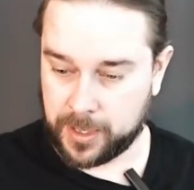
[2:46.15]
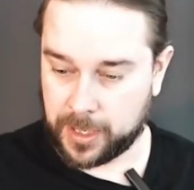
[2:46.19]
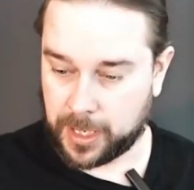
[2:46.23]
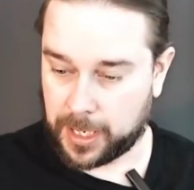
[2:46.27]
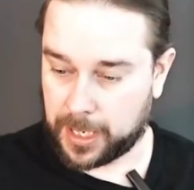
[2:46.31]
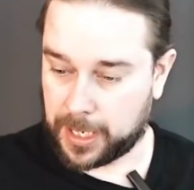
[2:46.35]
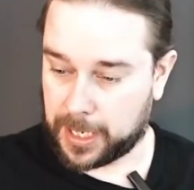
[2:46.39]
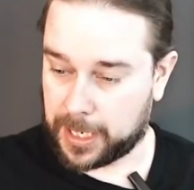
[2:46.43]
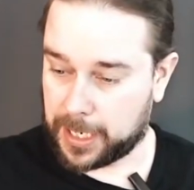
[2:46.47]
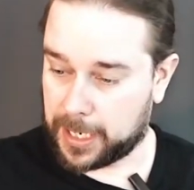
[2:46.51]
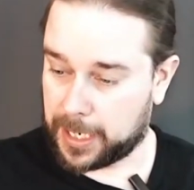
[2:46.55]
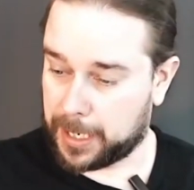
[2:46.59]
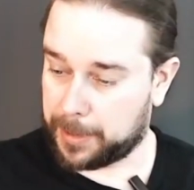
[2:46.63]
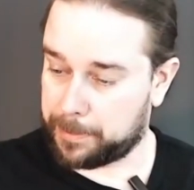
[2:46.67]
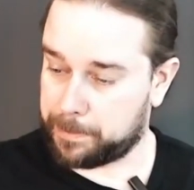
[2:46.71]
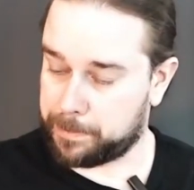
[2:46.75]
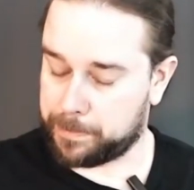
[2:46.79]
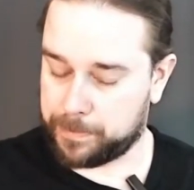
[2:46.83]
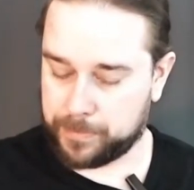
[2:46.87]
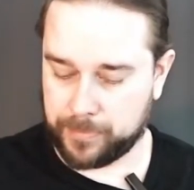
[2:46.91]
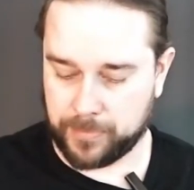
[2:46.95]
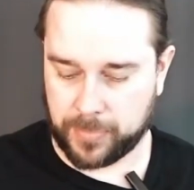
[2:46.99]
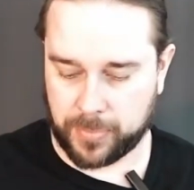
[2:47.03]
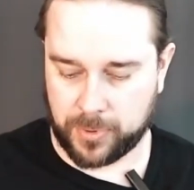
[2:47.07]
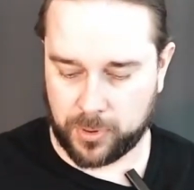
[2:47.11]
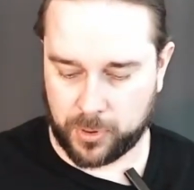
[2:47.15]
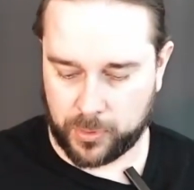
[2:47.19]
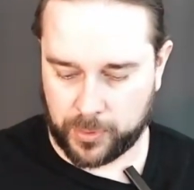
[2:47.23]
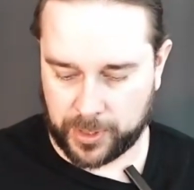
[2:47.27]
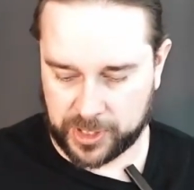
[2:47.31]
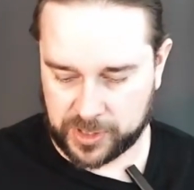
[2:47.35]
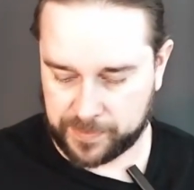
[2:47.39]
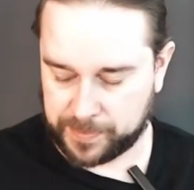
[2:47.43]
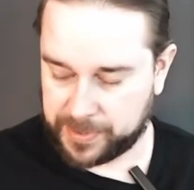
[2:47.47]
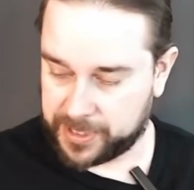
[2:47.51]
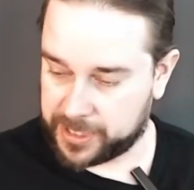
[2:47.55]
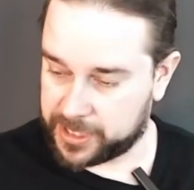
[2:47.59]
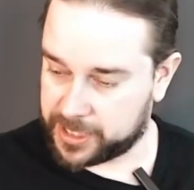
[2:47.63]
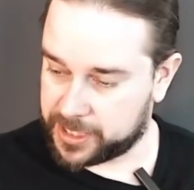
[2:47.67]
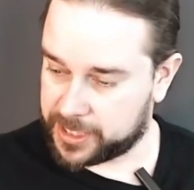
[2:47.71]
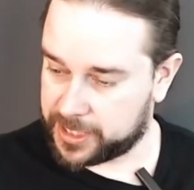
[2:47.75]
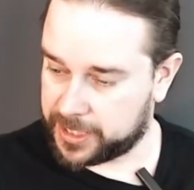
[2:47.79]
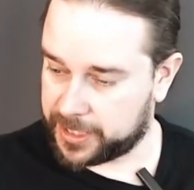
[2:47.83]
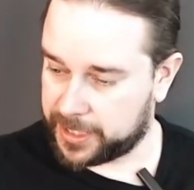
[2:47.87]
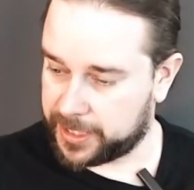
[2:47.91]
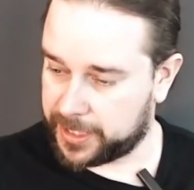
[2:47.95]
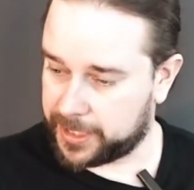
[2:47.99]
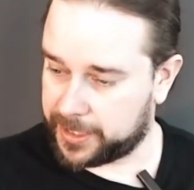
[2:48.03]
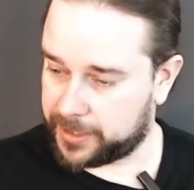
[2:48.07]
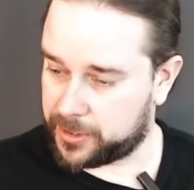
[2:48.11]

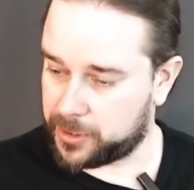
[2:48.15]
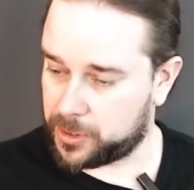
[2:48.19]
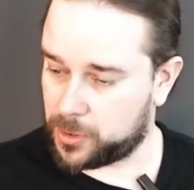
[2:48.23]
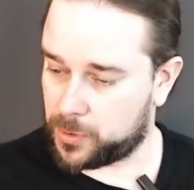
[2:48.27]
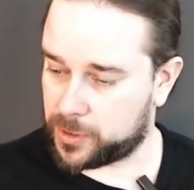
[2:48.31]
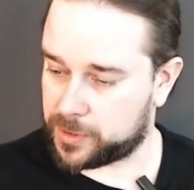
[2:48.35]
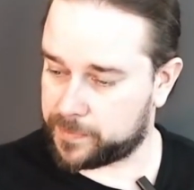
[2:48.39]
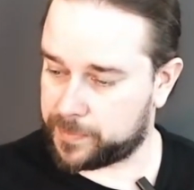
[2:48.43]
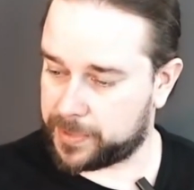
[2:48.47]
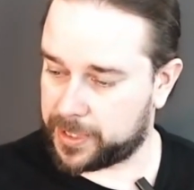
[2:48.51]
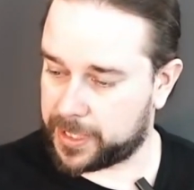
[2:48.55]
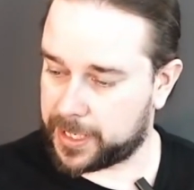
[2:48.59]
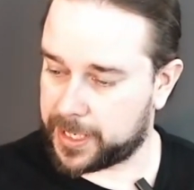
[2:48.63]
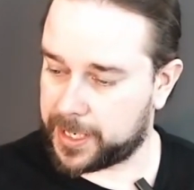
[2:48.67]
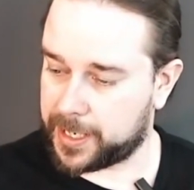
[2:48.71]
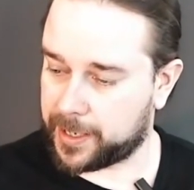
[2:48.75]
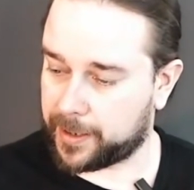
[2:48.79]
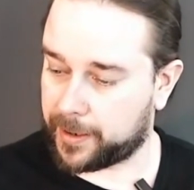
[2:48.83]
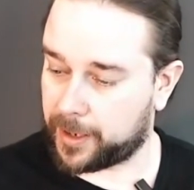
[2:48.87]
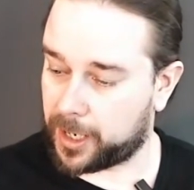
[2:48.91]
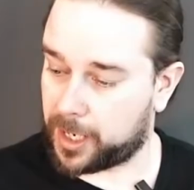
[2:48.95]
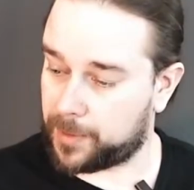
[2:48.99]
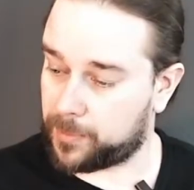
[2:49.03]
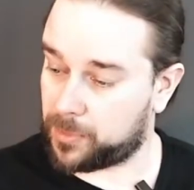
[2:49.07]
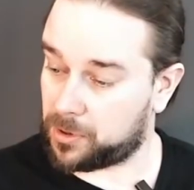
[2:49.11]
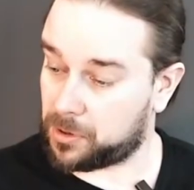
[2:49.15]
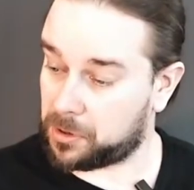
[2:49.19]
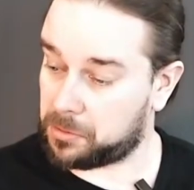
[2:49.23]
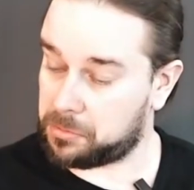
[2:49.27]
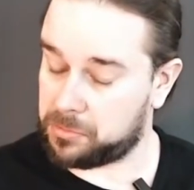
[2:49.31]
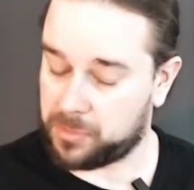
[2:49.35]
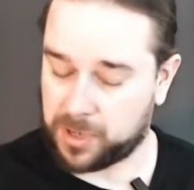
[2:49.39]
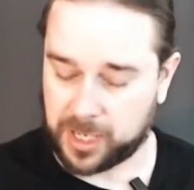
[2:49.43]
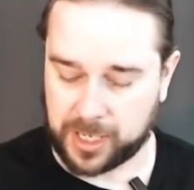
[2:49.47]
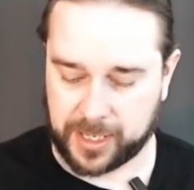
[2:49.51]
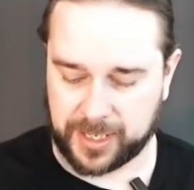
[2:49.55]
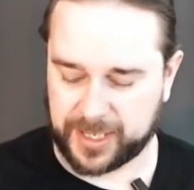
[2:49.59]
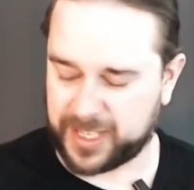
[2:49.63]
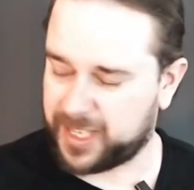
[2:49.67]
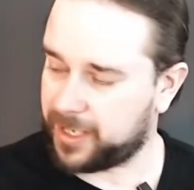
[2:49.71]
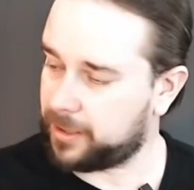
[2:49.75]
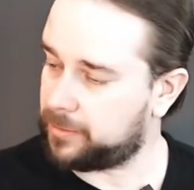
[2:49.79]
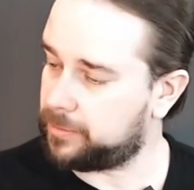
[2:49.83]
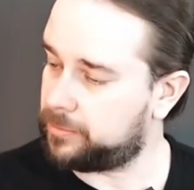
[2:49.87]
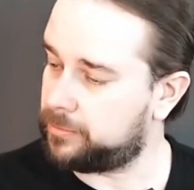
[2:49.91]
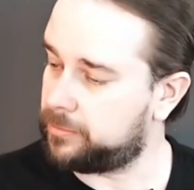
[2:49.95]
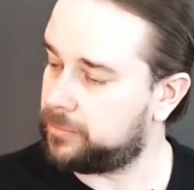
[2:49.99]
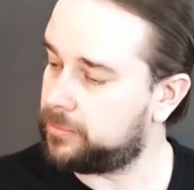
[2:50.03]
USB-C, the USB-A cable, I think